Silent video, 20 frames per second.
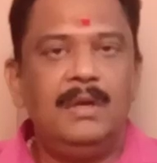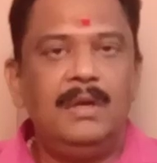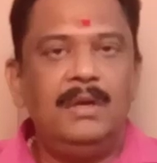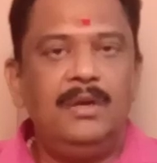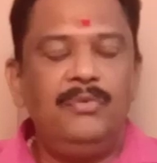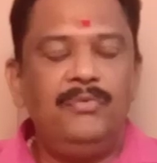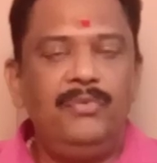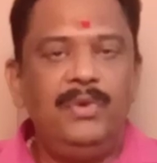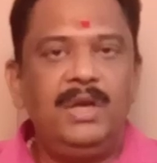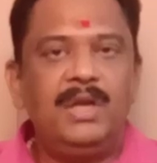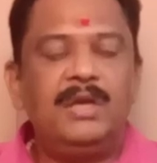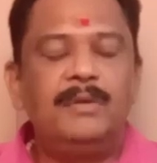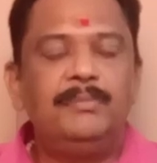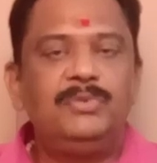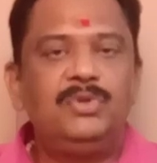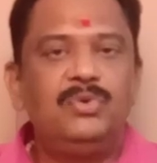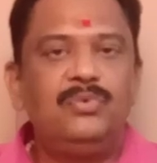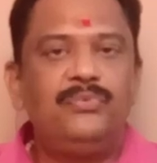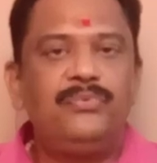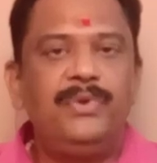Welcome
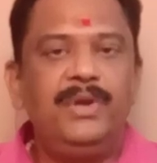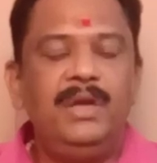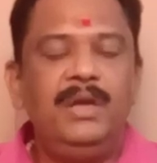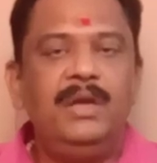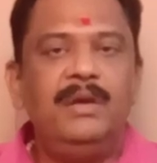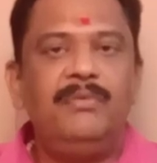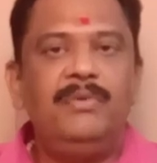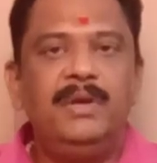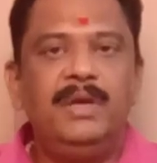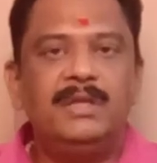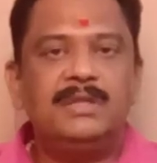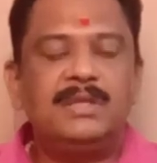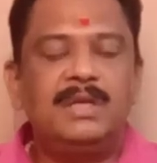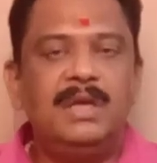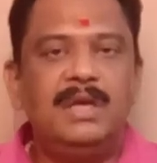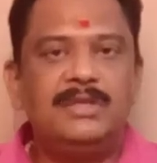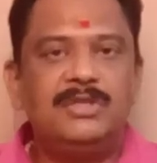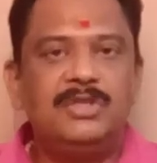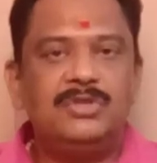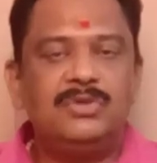to free awareness
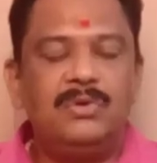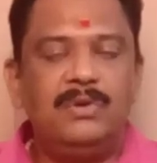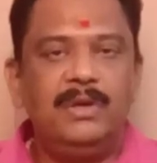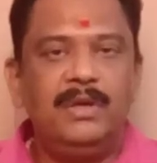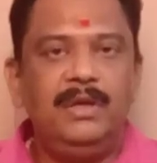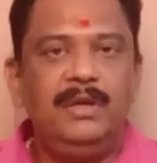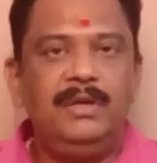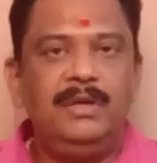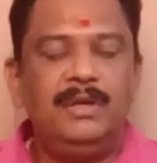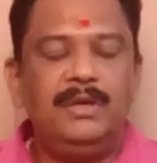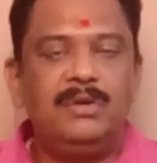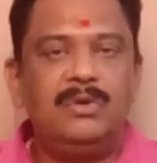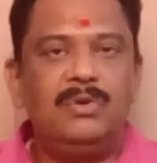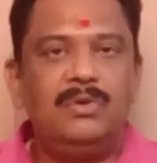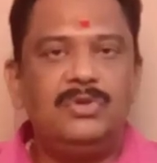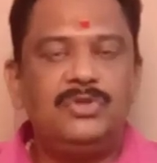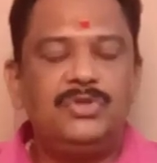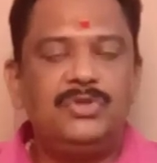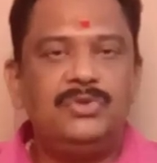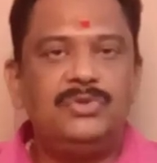classes on Indian
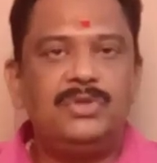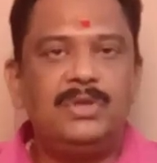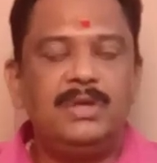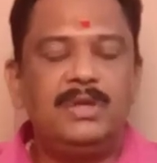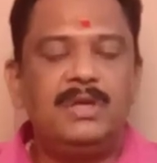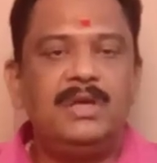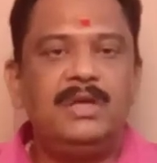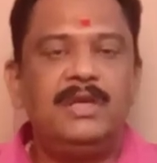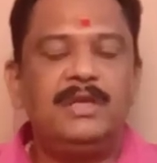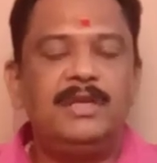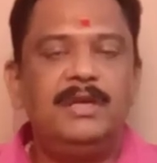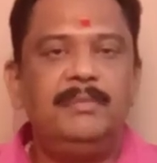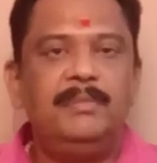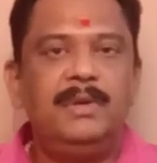Constitution conducted